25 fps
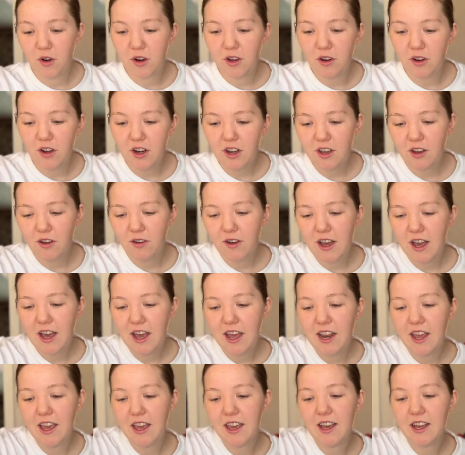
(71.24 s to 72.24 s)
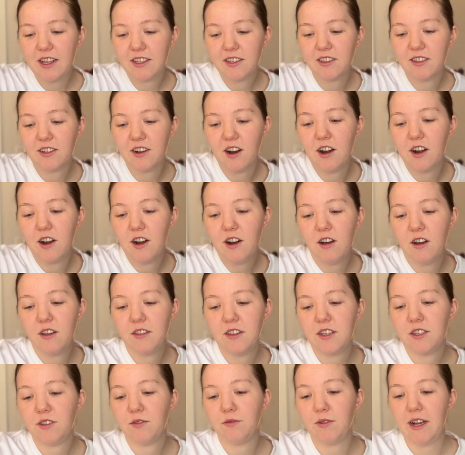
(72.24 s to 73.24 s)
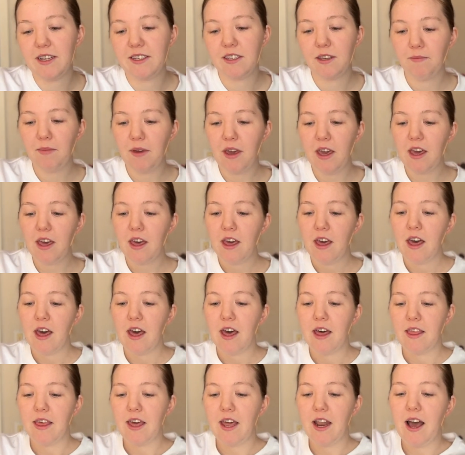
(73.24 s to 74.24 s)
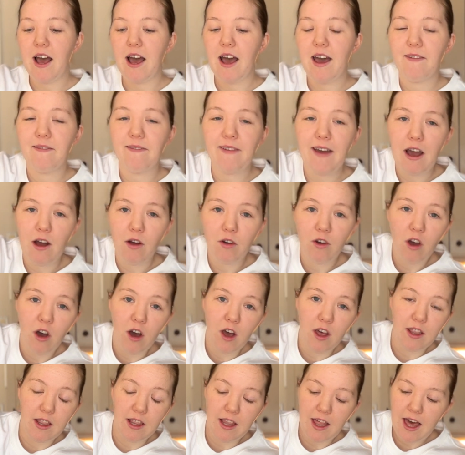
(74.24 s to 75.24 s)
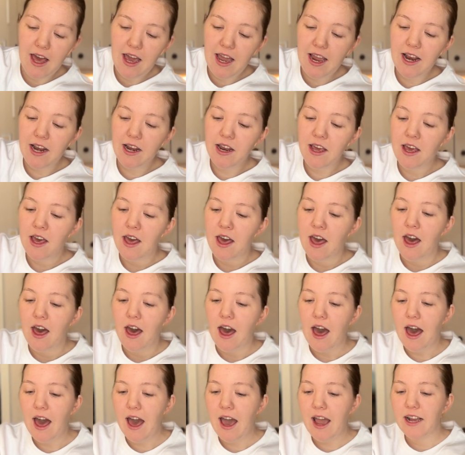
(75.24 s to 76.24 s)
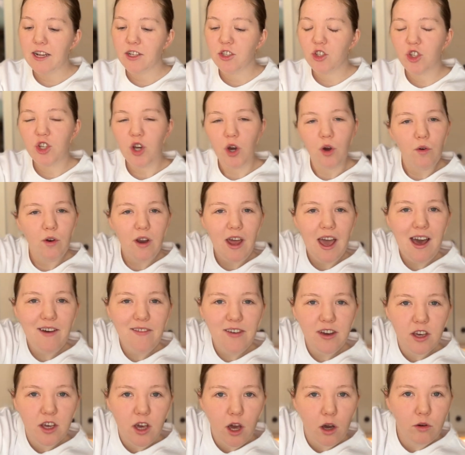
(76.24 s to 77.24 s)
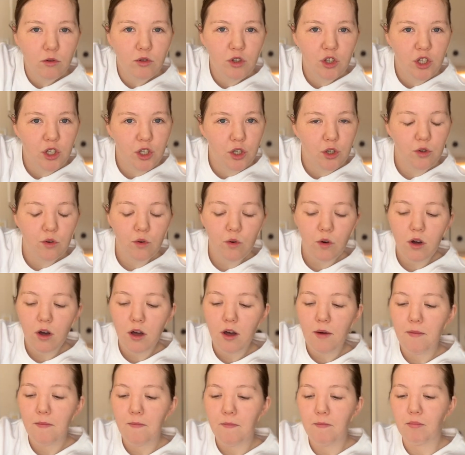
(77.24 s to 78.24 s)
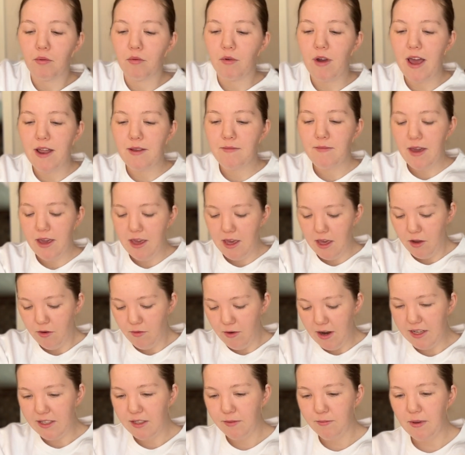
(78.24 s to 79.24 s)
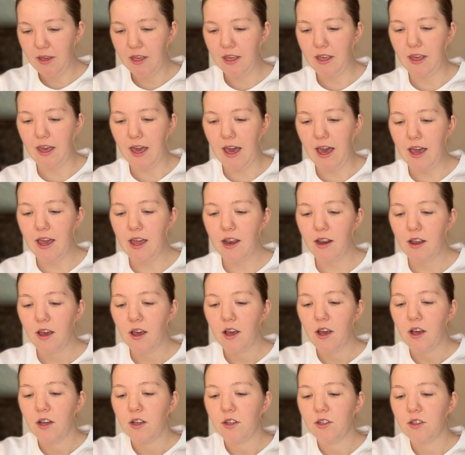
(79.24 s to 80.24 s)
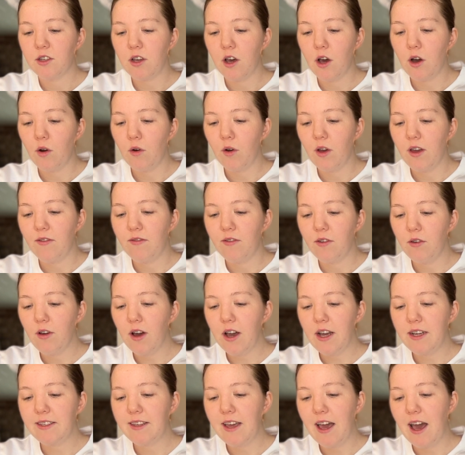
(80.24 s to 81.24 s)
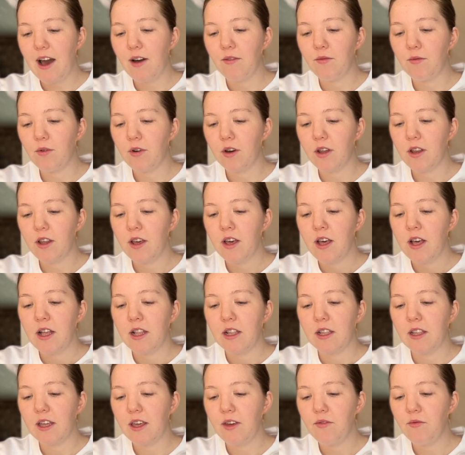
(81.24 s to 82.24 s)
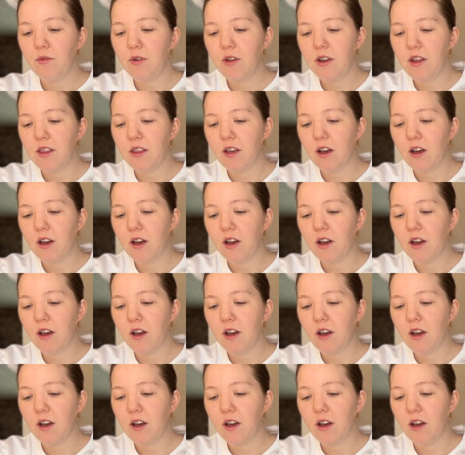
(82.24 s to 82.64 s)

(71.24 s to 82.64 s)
gonna go ahead and get started on this recipe that I found online. I don't have a go-to bread making recipe yet, so if you guys have one, leave one in the